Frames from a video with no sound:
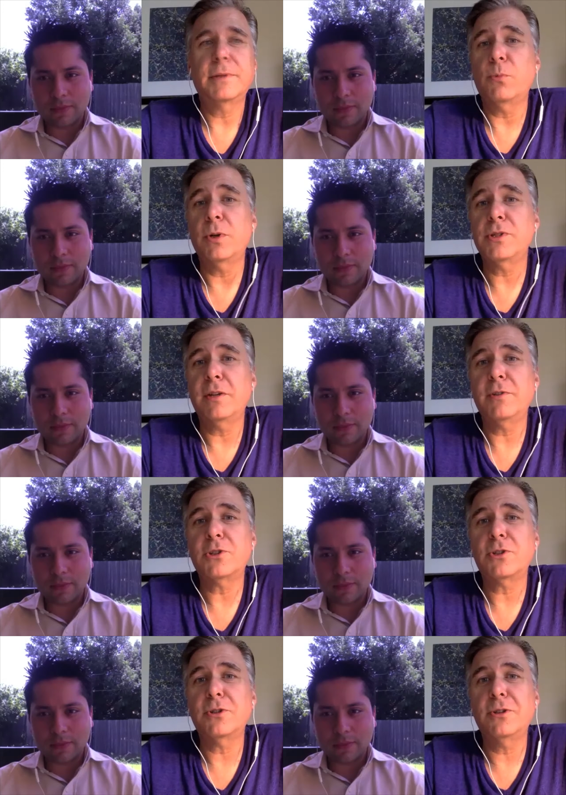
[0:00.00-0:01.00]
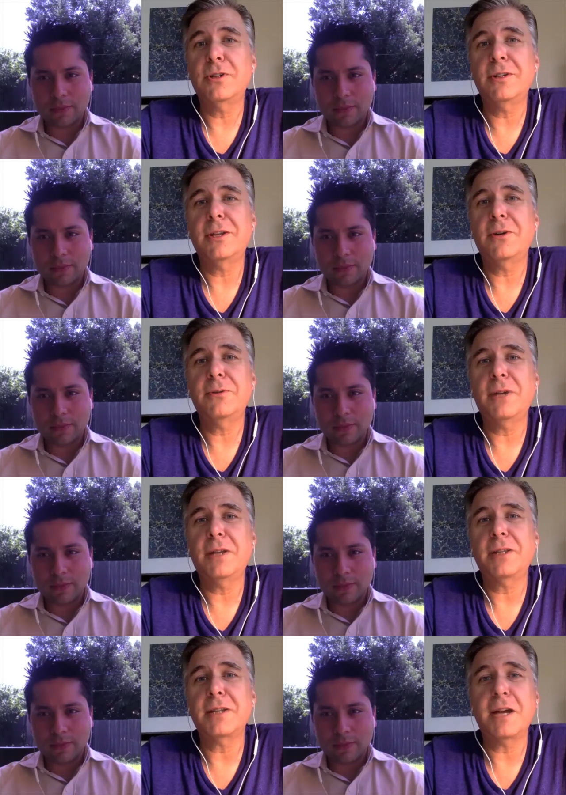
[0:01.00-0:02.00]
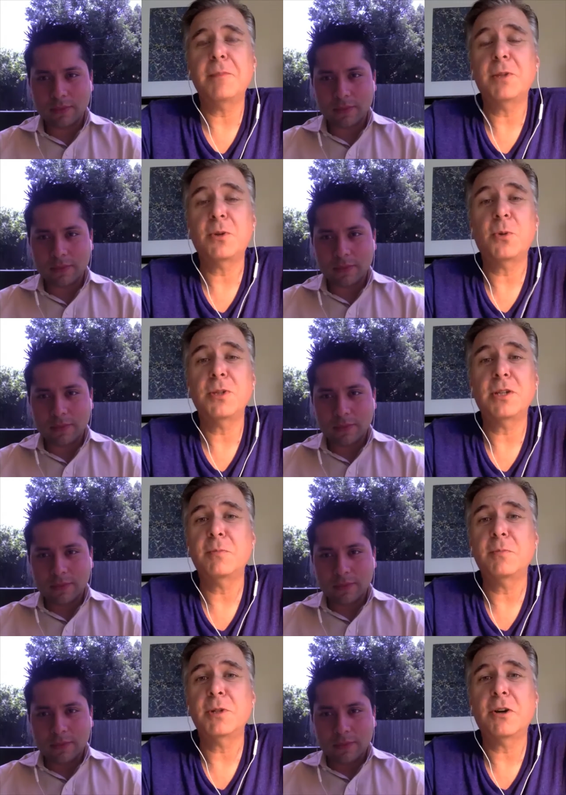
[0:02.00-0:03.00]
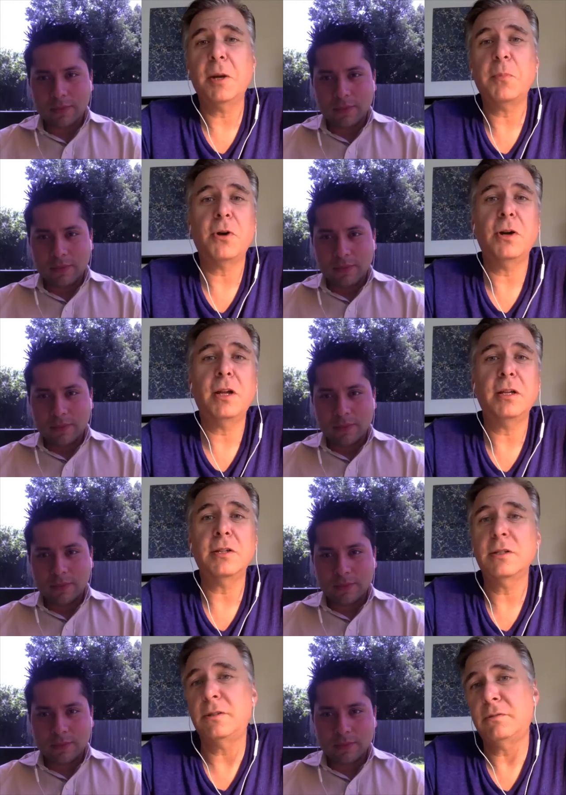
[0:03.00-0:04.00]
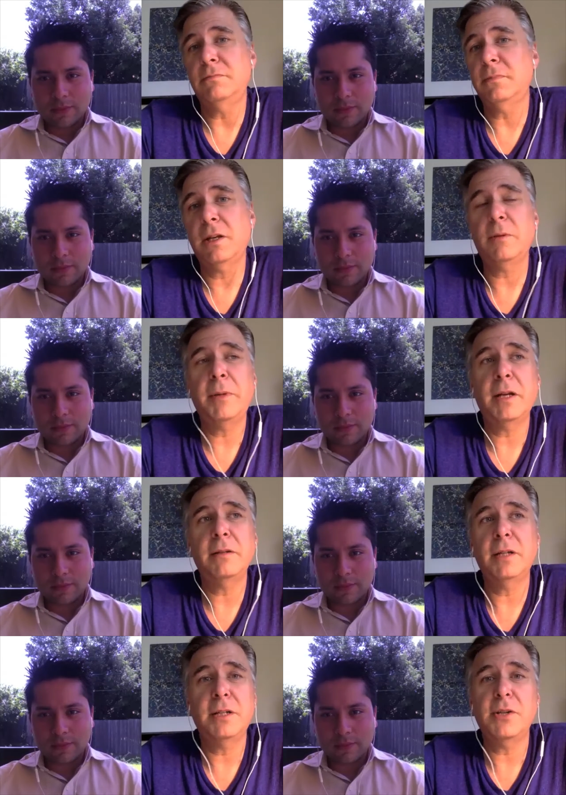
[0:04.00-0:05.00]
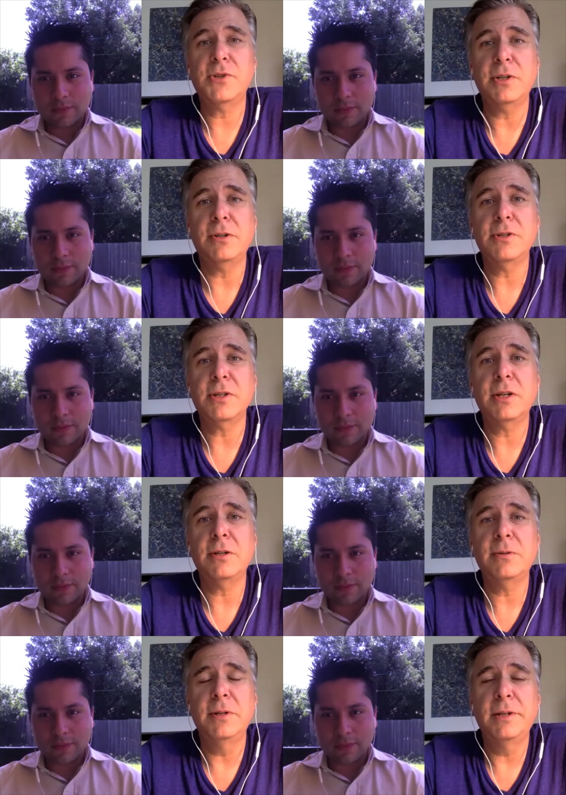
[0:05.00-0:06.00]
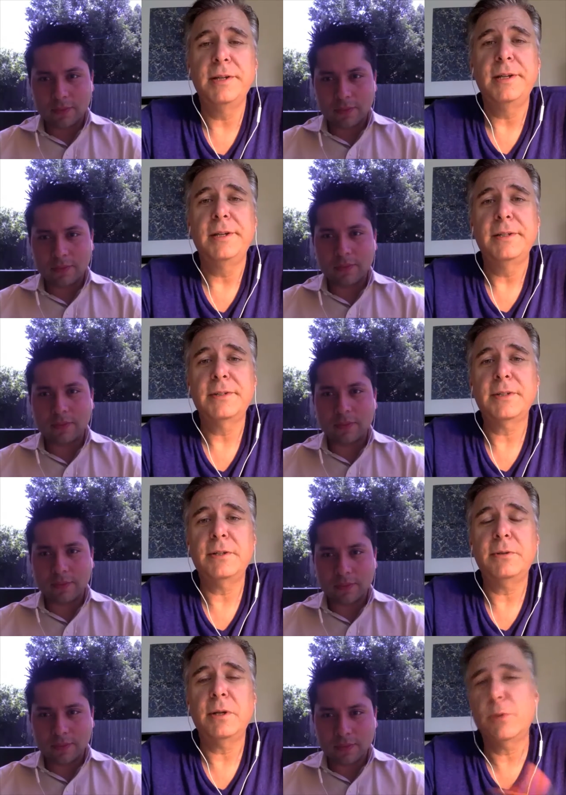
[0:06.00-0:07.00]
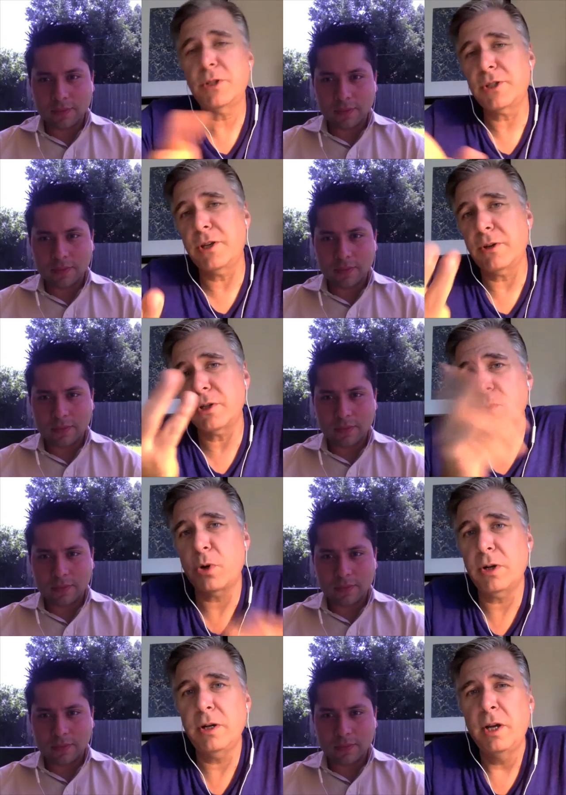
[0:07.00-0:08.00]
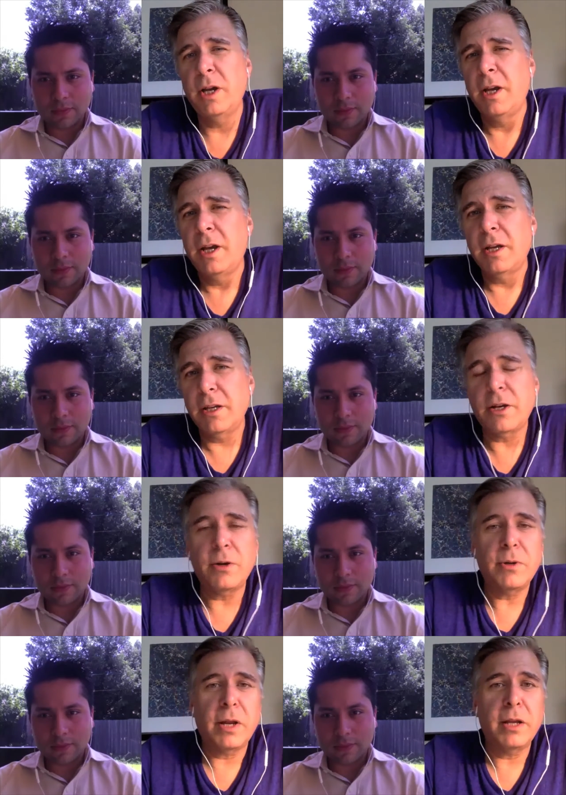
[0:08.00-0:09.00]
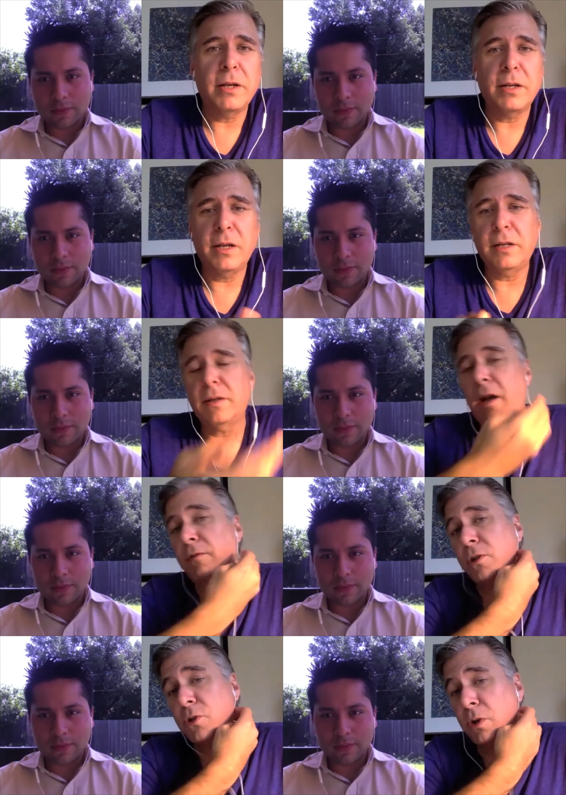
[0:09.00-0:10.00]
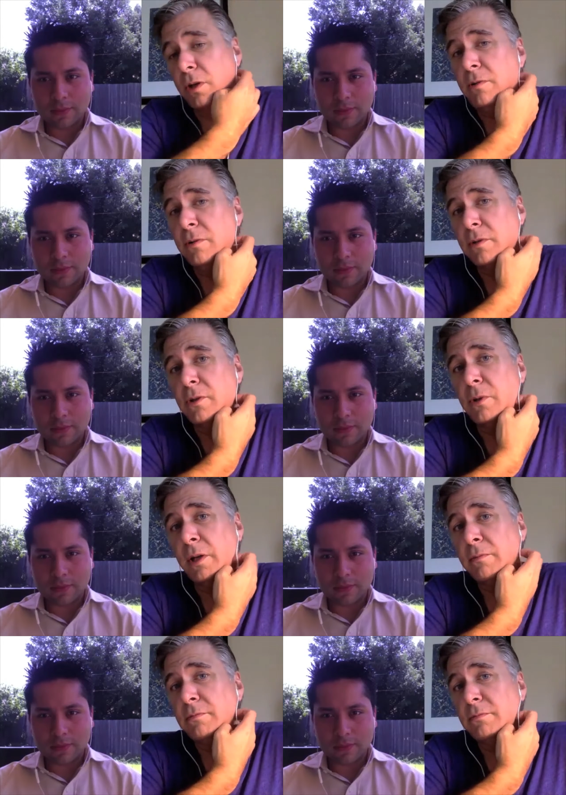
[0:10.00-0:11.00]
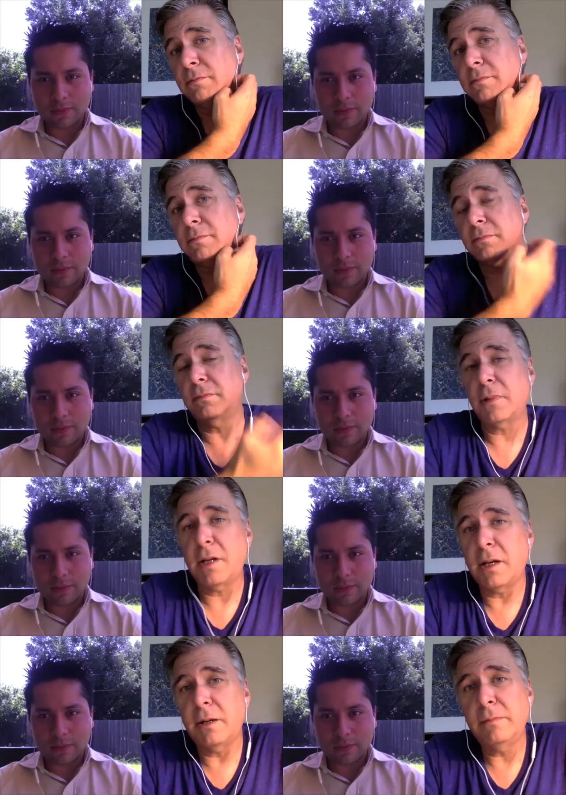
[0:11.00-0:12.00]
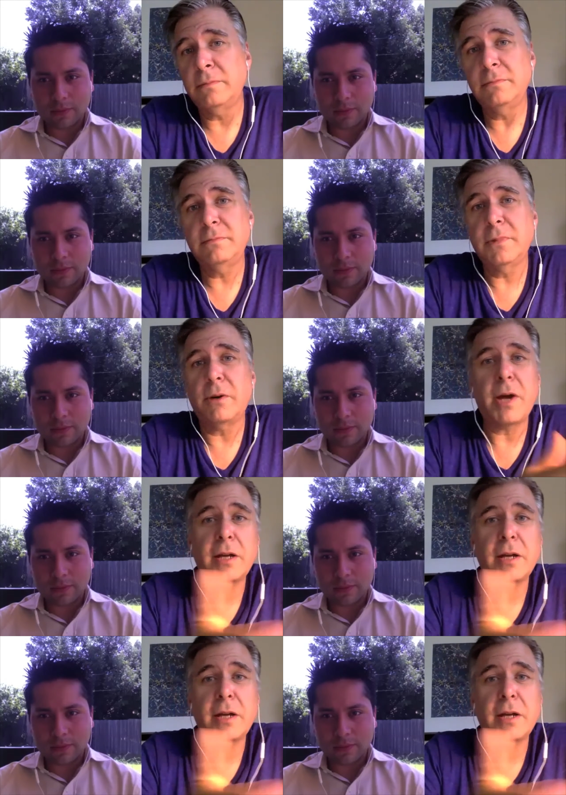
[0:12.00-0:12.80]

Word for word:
Speaker 1: wasn't even sure that you know at the time that there was a libertarian party until you know about a dozen years ago. So we're just curious where, you know, and and I've enjoyed doing, um, you know,